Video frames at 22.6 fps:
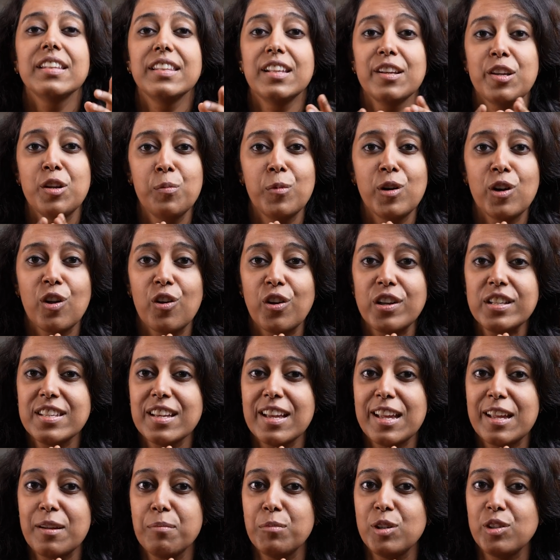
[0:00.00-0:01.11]
The humanoids are
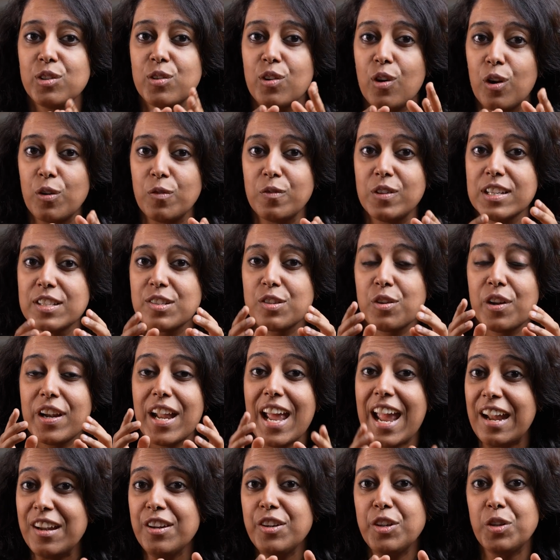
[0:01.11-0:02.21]
able to converse on
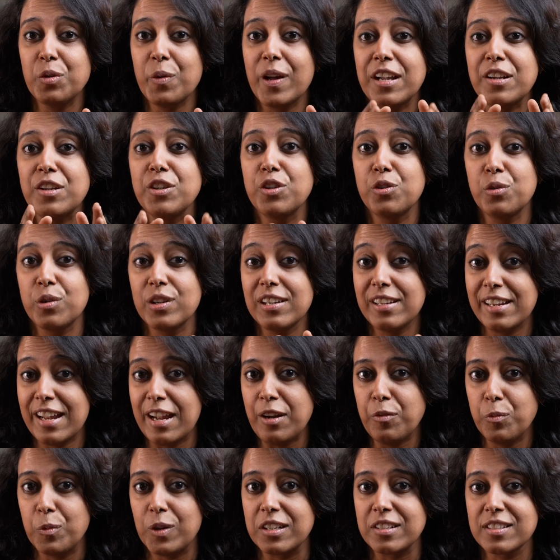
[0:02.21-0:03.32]
end-to-end neural
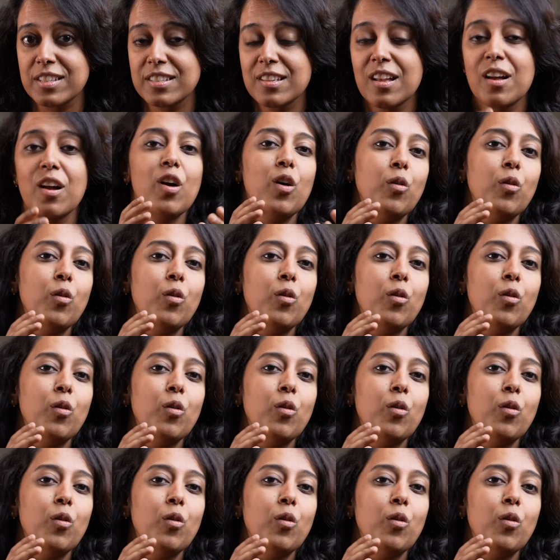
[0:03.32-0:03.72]
networks.